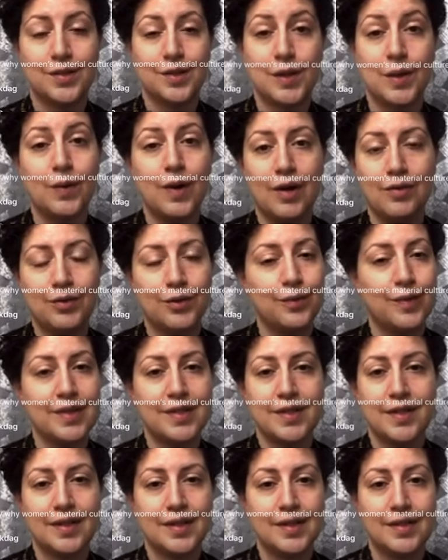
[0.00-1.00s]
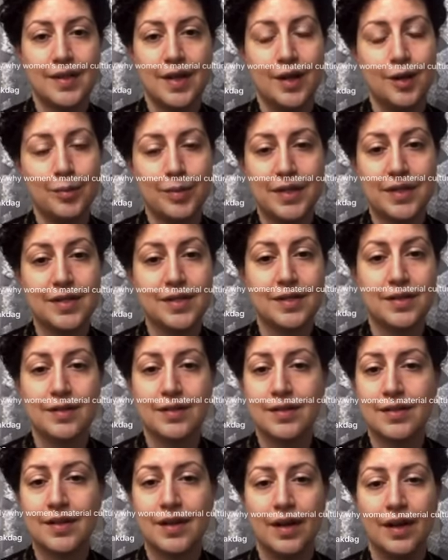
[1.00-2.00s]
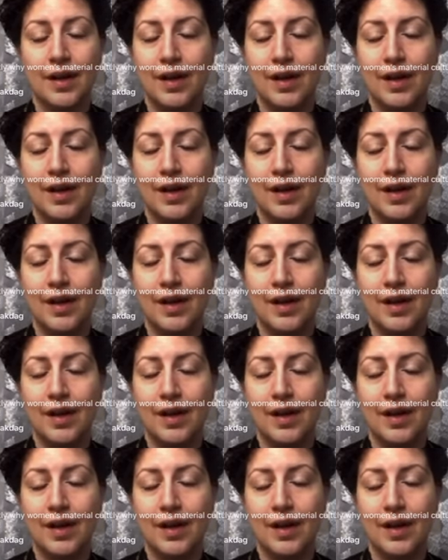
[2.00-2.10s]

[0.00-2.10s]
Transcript: So often we see these hair pieces